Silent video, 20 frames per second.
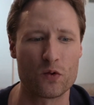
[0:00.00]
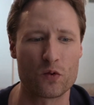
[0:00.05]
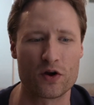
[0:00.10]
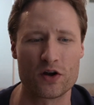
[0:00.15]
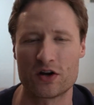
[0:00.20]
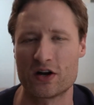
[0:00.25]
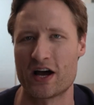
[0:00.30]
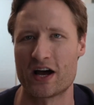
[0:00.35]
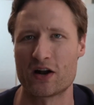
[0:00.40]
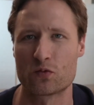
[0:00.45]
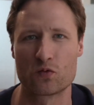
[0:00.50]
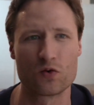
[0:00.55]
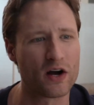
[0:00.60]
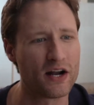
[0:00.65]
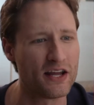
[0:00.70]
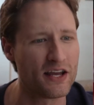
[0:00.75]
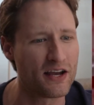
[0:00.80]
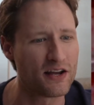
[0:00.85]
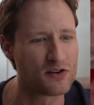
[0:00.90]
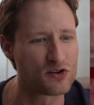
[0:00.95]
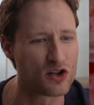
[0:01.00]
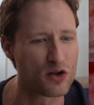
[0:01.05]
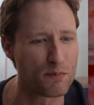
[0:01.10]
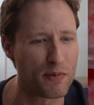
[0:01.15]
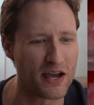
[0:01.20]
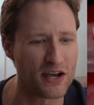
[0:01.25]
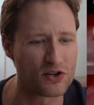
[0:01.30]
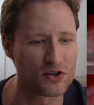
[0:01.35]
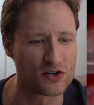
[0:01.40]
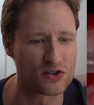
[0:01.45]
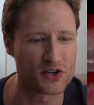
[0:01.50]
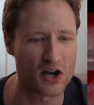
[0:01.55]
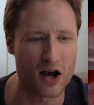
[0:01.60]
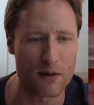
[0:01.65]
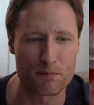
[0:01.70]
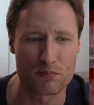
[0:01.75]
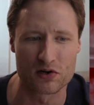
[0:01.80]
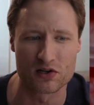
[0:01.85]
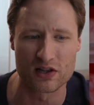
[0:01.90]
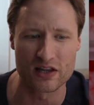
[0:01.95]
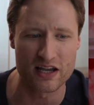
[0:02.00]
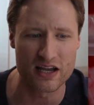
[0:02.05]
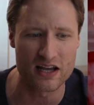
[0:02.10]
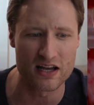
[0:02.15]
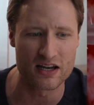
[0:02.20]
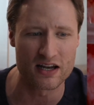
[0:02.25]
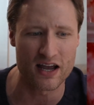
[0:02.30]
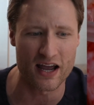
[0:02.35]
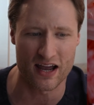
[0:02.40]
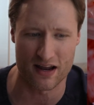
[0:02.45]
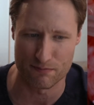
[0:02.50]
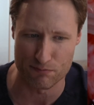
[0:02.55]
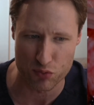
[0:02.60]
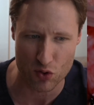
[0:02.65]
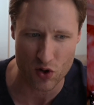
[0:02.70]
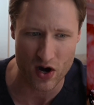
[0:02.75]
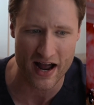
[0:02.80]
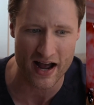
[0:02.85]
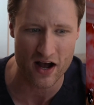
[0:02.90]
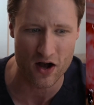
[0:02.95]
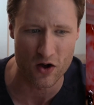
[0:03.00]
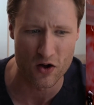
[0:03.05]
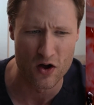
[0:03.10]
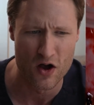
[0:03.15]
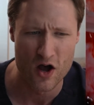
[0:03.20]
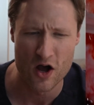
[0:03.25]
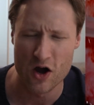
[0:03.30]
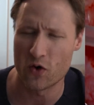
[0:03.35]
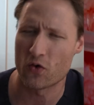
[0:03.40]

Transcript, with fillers: where you're not running into the patient's upper lid and brow